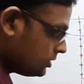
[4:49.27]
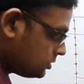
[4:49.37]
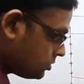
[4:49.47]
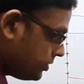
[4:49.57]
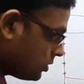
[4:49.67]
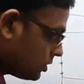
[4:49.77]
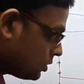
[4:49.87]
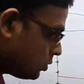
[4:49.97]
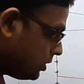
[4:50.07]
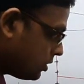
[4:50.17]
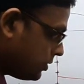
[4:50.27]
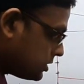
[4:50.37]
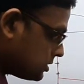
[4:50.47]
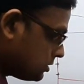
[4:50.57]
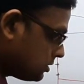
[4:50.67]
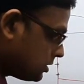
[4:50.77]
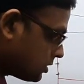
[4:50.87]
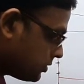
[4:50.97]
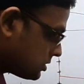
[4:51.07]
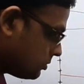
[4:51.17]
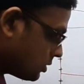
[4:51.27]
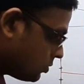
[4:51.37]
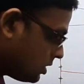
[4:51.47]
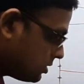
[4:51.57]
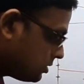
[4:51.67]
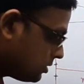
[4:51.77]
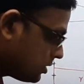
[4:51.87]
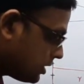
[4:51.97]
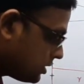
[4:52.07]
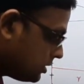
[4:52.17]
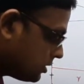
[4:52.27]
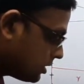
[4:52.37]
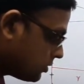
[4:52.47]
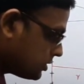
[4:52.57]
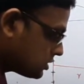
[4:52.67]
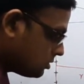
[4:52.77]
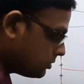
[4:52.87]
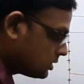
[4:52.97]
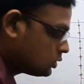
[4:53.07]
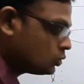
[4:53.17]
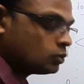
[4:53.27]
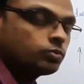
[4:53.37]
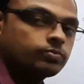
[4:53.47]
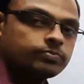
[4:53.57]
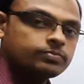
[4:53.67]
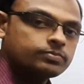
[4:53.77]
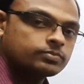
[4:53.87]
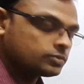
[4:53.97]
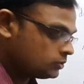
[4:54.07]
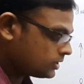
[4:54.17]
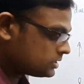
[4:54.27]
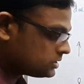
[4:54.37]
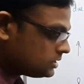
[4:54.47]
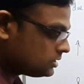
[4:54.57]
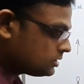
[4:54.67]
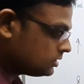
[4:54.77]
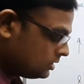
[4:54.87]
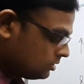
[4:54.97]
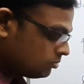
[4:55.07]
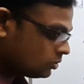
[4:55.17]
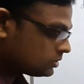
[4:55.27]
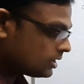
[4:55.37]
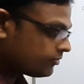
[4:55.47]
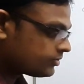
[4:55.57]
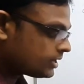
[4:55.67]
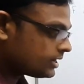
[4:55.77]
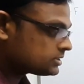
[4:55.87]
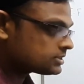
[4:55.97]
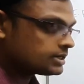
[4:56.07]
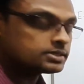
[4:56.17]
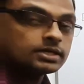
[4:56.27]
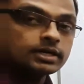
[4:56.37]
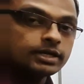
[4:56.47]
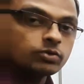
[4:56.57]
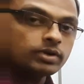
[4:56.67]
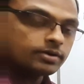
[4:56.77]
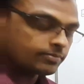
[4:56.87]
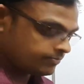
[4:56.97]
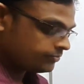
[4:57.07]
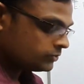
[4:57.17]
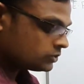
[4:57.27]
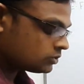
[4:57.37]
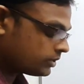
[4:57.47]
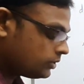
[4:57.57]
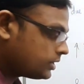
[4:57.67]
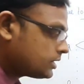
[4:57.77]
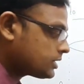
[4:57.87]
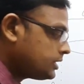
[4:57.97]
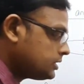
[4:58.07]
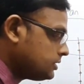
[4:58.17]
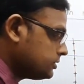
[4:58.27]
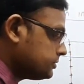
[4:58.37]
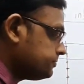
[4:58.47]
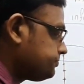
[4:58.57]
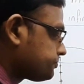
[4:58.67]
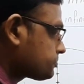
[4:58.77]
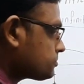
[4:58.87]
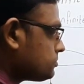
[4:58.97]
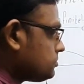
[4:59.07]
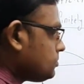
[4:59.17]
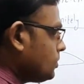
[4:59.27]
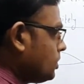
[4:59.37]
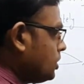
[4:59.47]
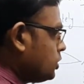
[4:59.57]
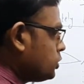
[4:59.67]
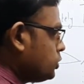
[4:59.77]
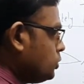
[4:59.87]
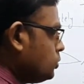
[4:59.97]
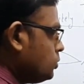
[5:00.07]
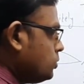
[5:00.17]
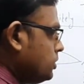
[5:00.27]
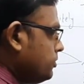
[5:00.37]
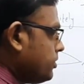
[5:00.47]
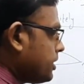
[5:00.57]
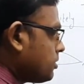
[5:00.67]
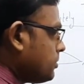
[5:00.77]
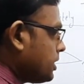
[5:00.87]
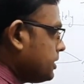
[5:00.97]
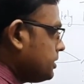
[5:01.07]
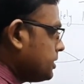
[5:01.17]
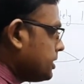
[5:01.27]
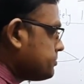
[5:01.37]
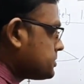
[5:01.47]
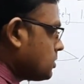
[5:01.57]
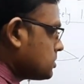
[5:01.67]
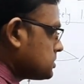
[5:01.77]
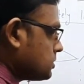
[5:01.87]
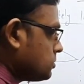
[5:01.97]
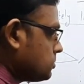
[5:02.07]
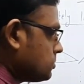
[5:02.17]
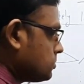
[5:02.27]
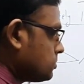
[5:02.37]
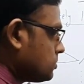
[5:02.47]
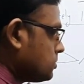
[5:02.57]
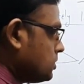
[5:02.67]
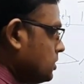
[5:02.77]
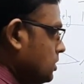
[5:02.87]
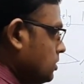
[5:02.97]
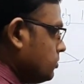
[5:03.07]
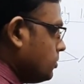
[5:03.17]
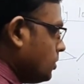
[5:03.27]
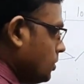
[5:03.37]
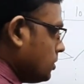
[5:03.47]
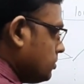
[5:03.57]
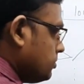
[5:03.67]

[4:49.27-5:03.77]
So we got two equation number 1 and here equation number 2. You can see here both left hand sides are equal. So what you can write here? Q divided by epsilon 0, or